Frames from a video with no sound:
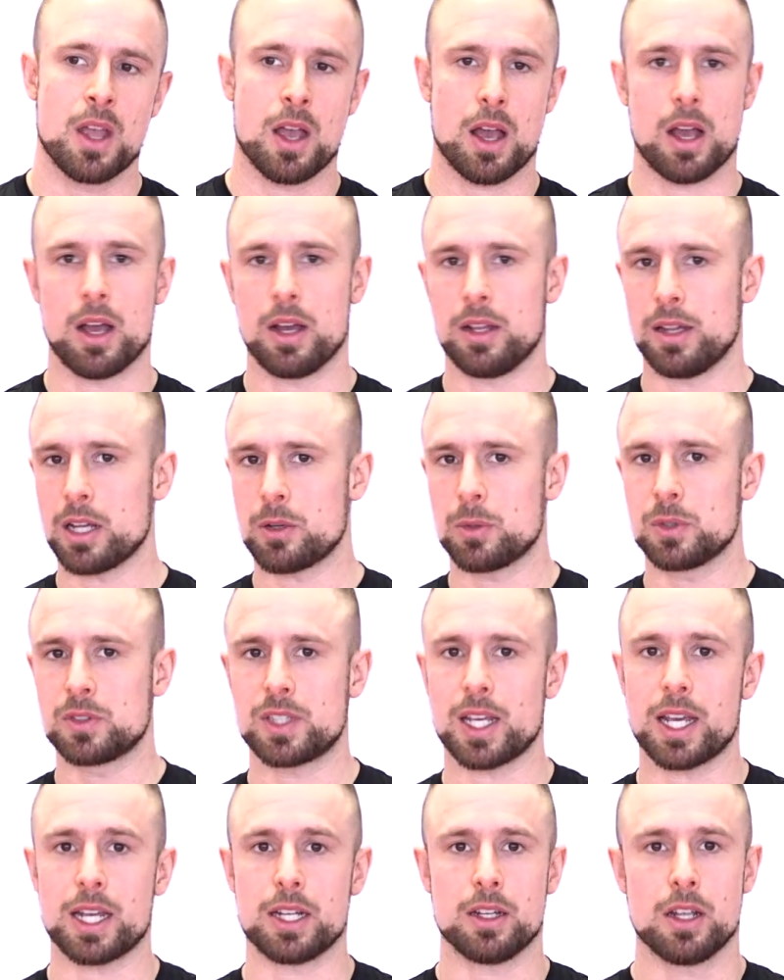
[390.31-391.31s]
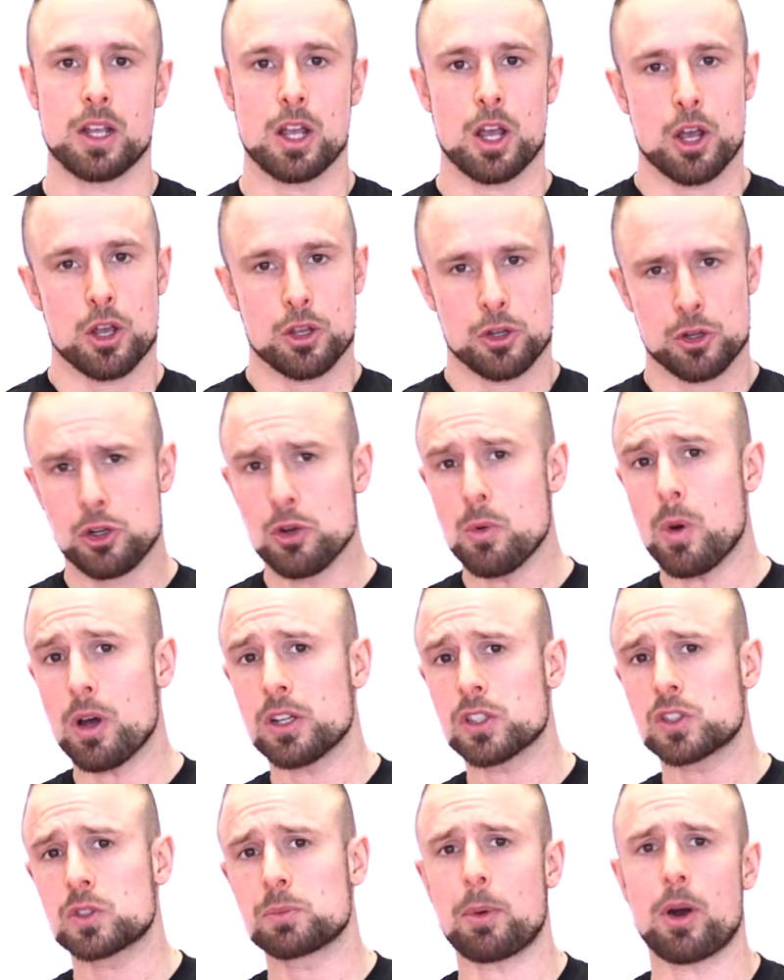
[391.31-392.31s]
Like we said, you do
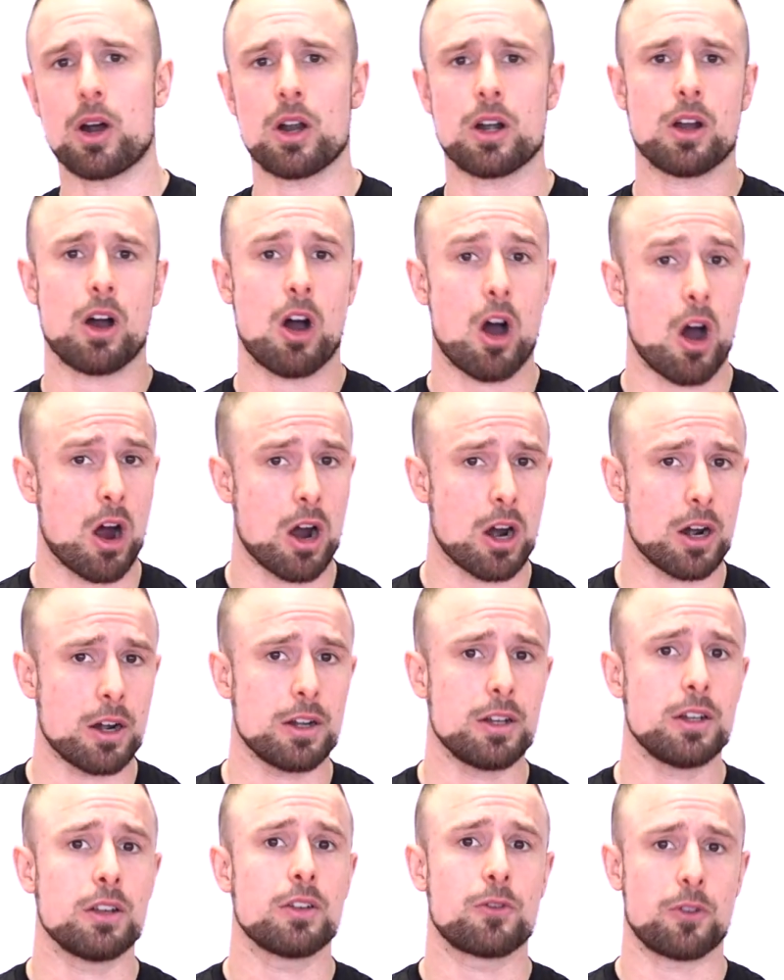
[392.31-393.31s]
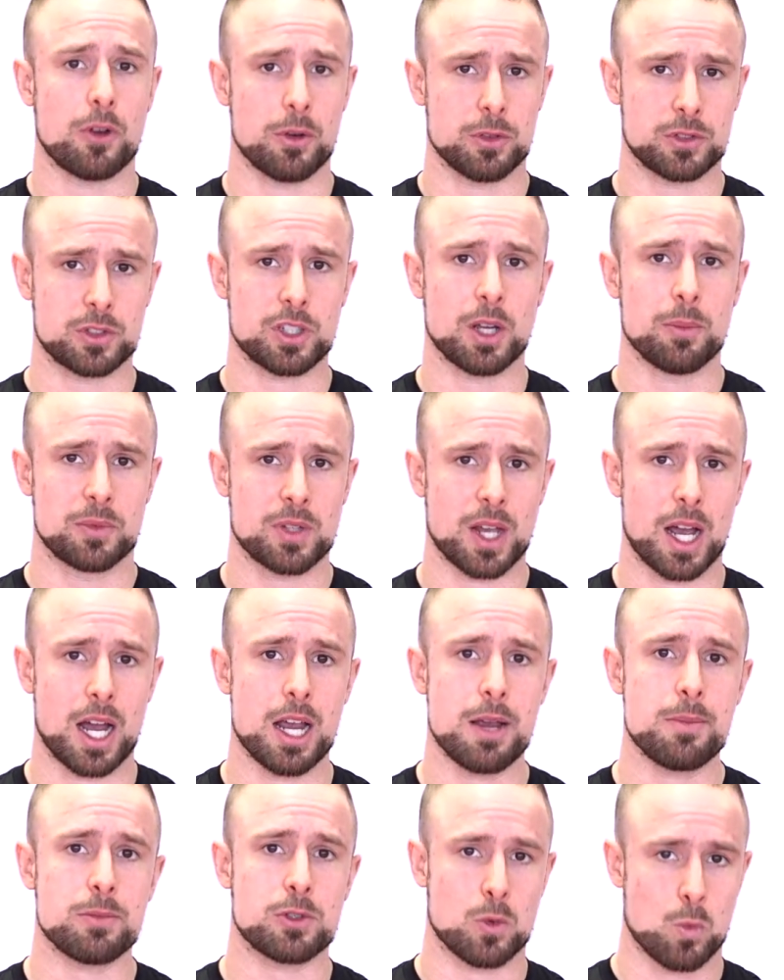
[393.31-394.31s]
want to spar hard for some
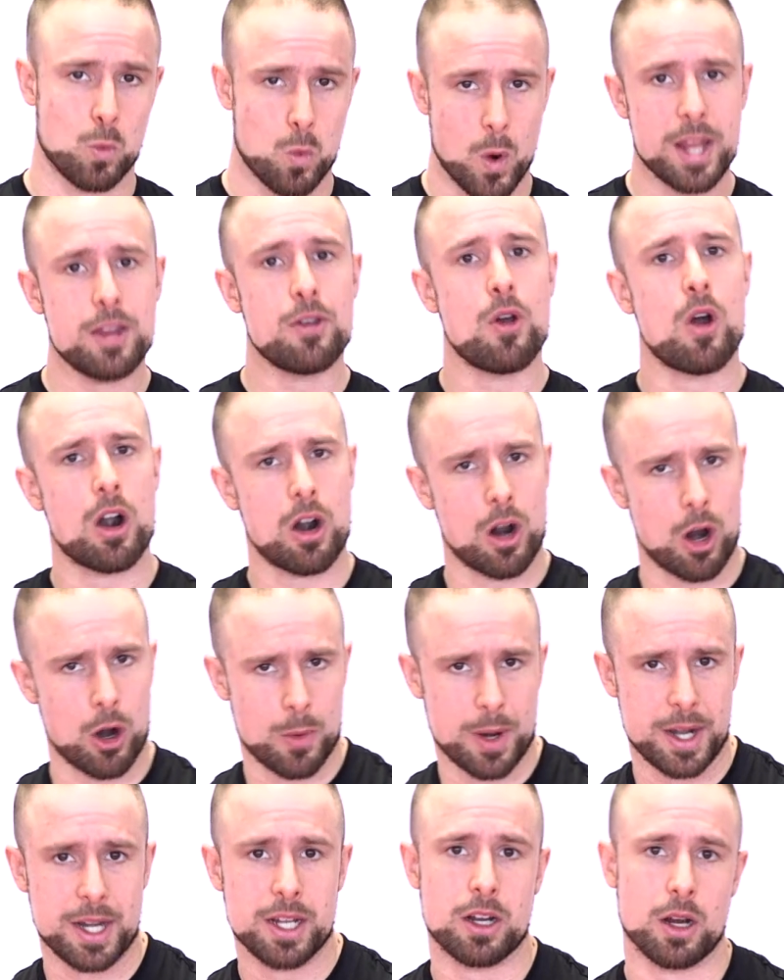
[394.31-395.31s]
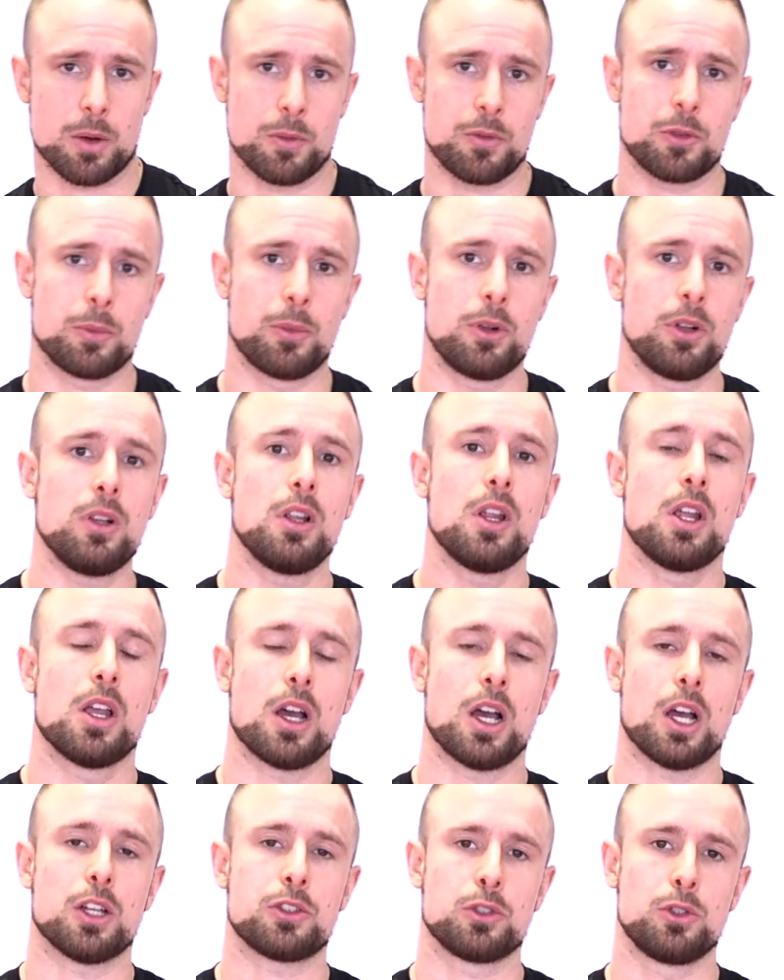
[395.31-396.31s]
times when you are already comfortable
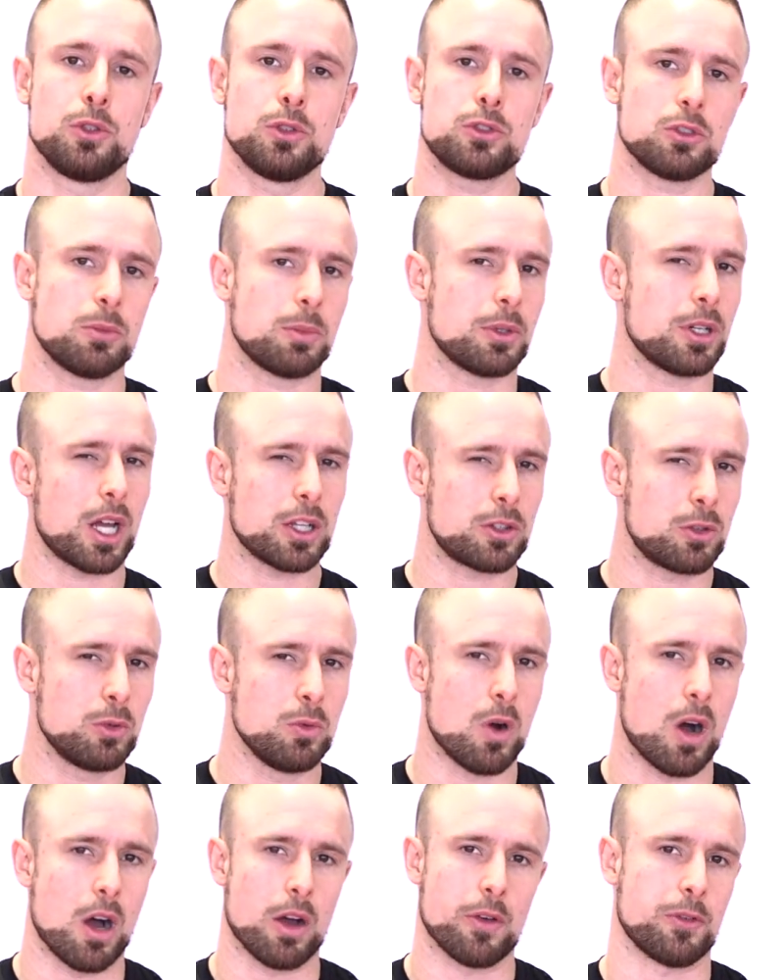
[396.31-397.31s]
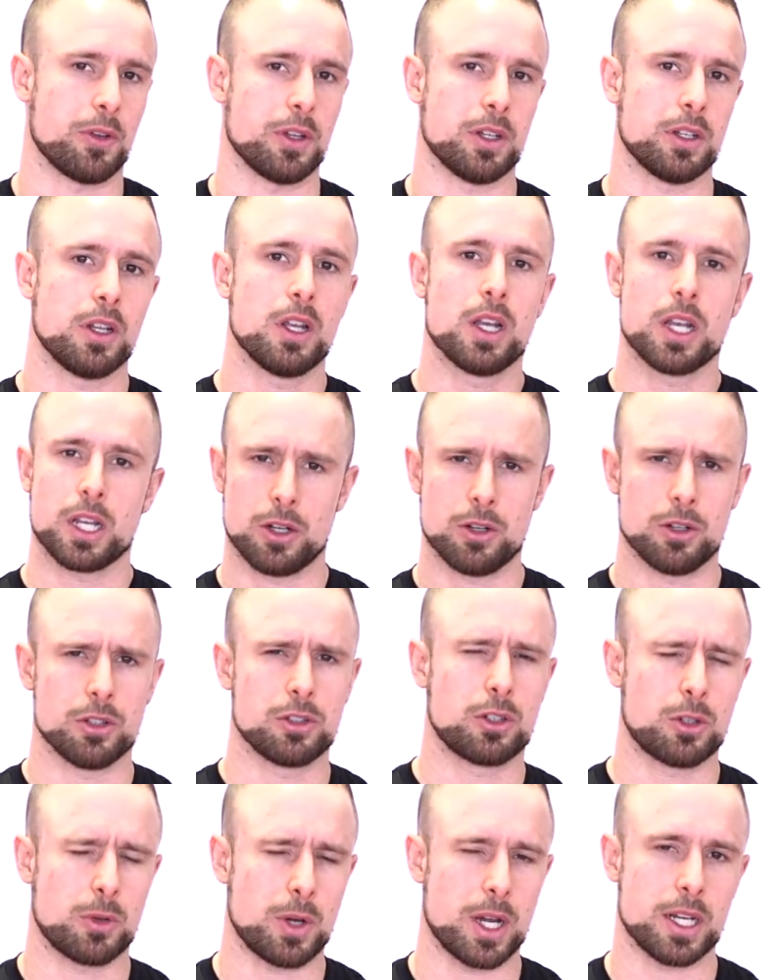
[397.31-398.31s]
to do so, but not too often in order
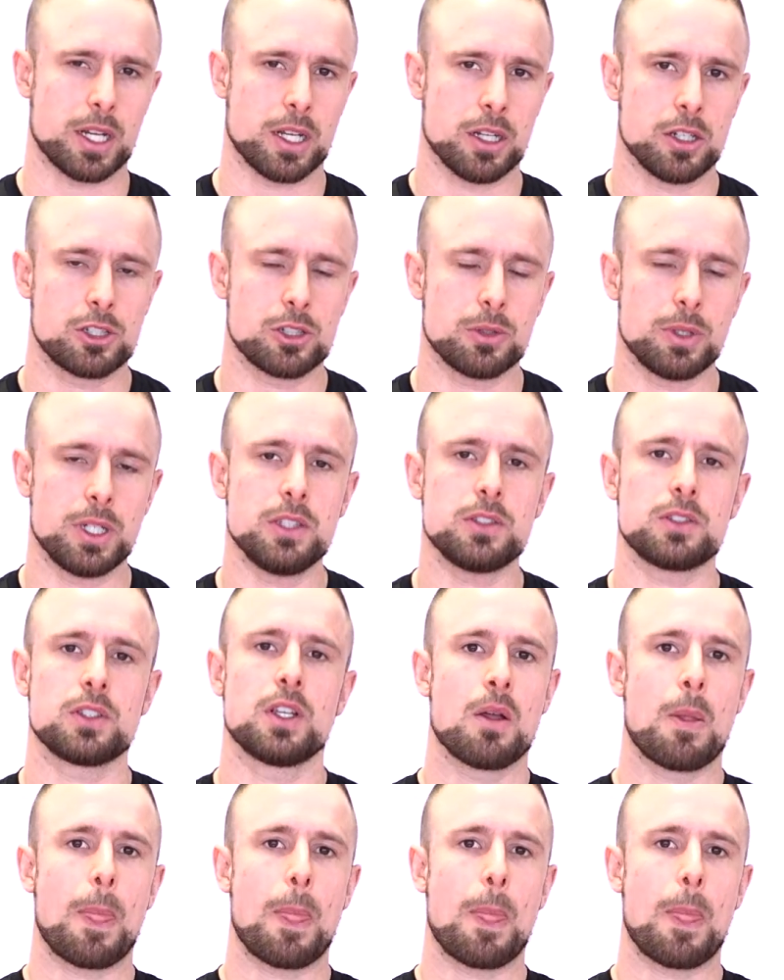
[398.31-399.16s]
to create injuries.